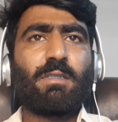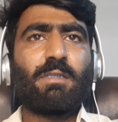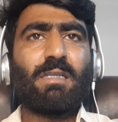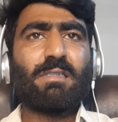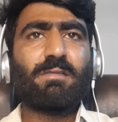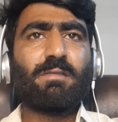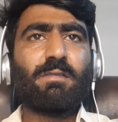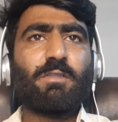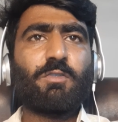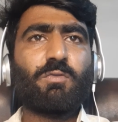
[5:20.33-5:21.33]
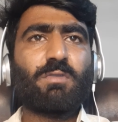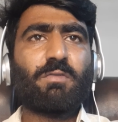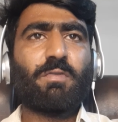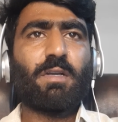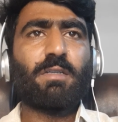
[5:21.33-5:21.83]
less user
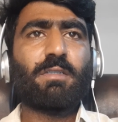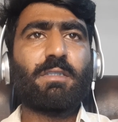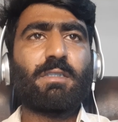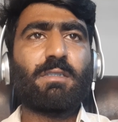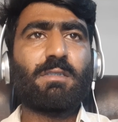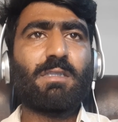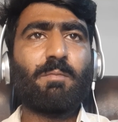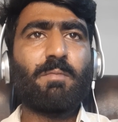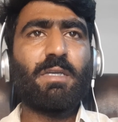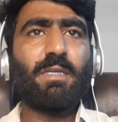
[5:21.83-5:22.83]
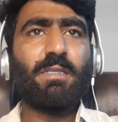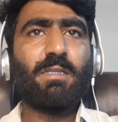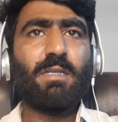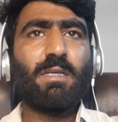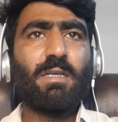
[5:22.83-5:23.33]
friendly. The
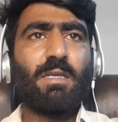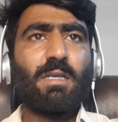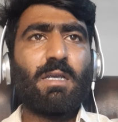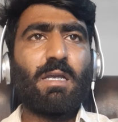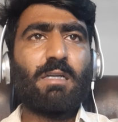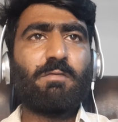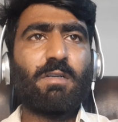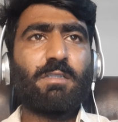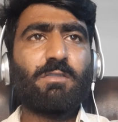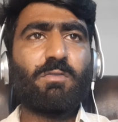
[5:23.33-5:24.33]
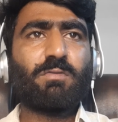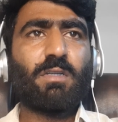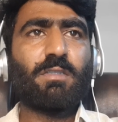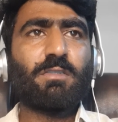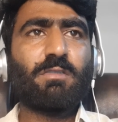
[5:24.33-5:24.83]
main advantage of
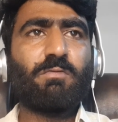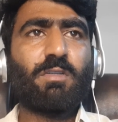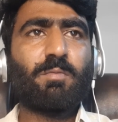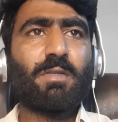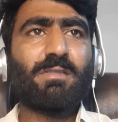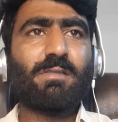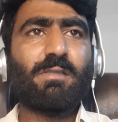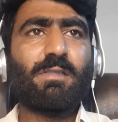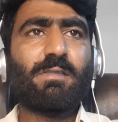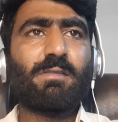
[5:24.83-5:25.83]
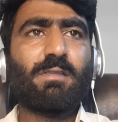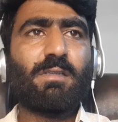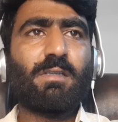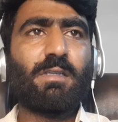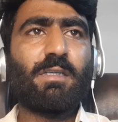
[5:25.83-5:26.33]
traditional WordPress is
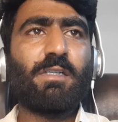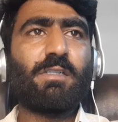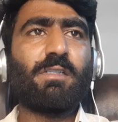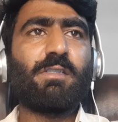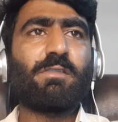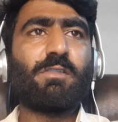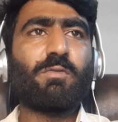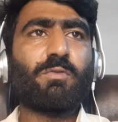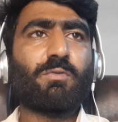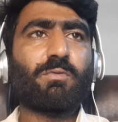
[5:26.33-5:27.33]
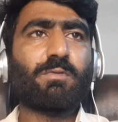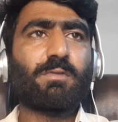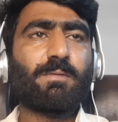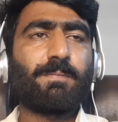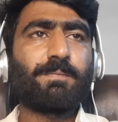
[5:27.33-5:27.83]
it easy to
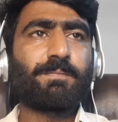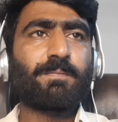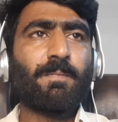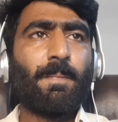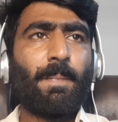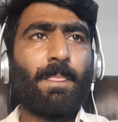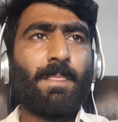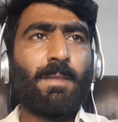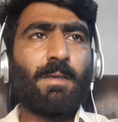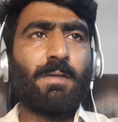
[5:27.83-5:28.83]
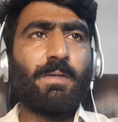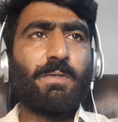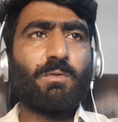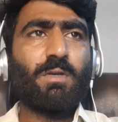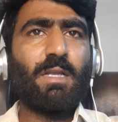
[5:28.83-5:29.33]
use.
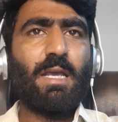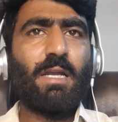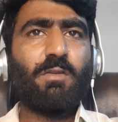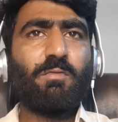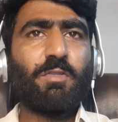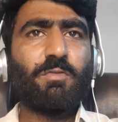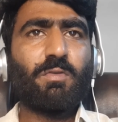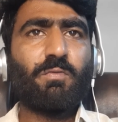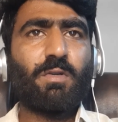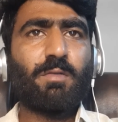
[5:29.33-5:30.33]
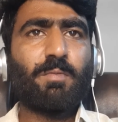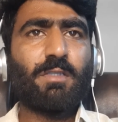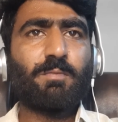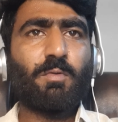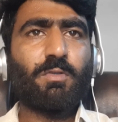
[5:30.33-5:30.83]
You can hand over your
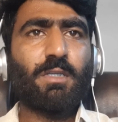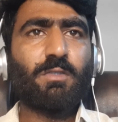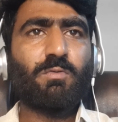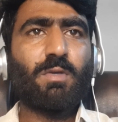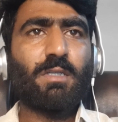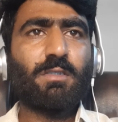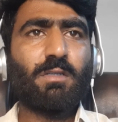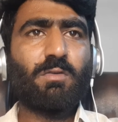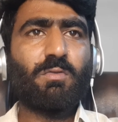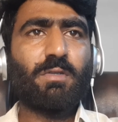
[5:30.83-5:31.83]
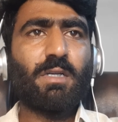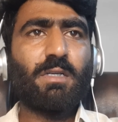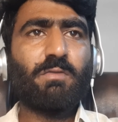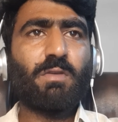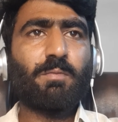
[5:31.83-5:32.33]
WordPress project to another
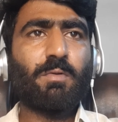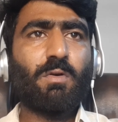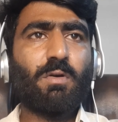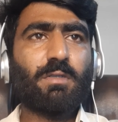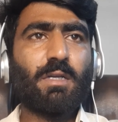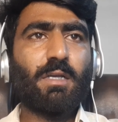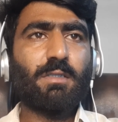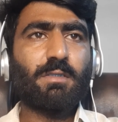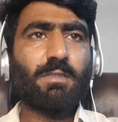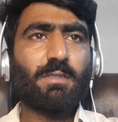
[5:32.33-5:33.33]
content developer or client,